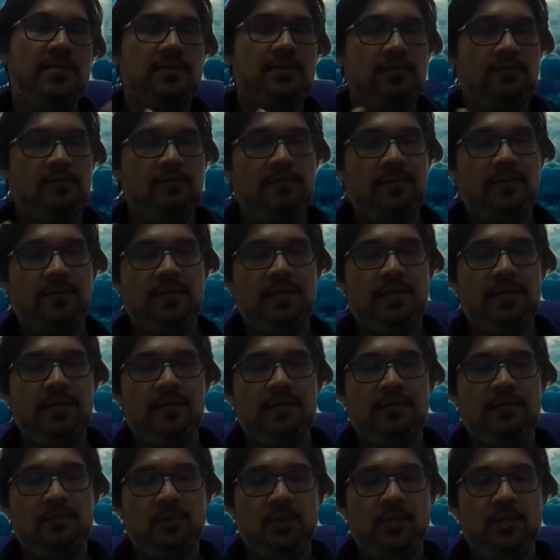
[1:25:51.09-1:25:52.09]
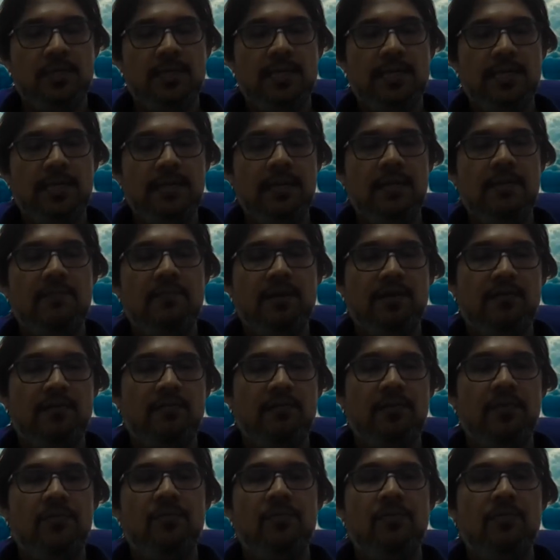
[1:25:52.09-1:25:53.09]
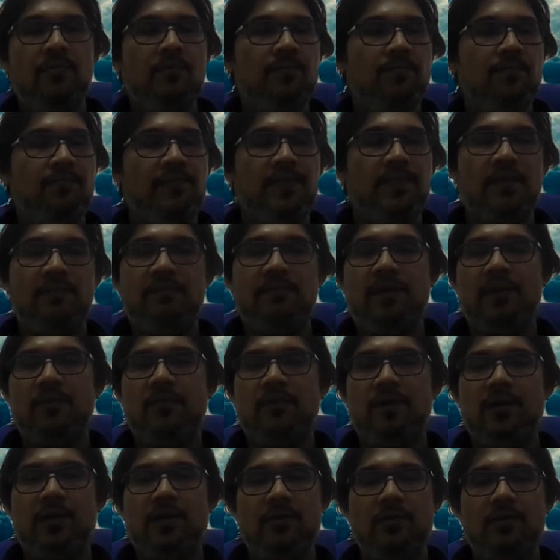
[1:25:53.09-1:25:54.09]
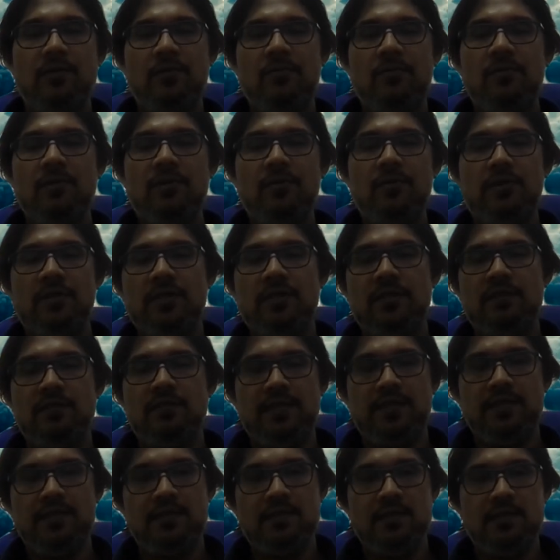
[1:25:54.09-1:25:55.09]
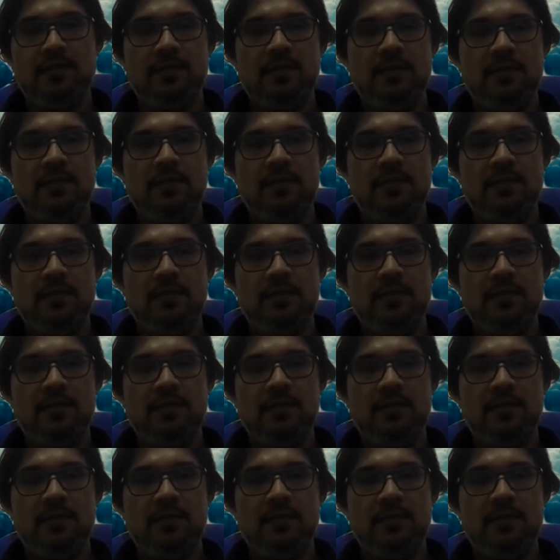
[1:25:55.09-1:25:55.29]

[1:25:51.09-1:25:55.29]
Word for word: So I'll put the guideline what we do and what we have to do during the week.